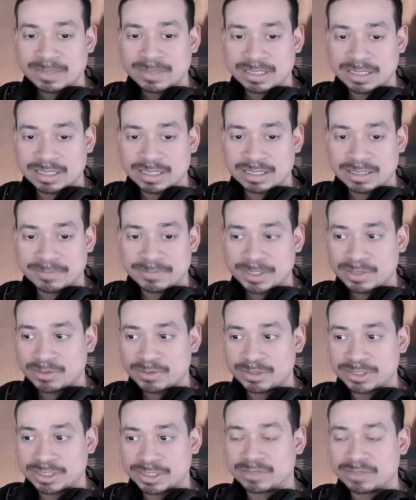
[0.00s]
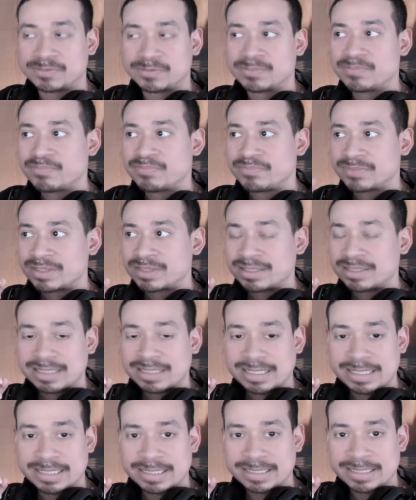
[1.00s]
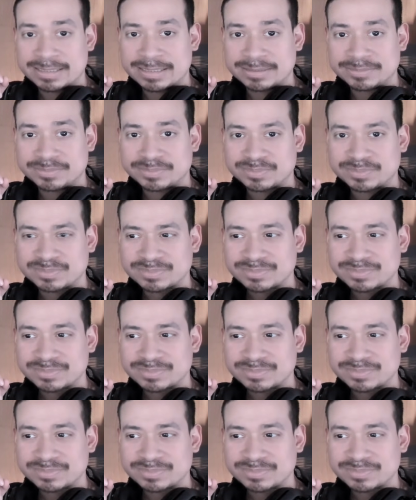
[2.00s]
uh, Bitcoin stuff, and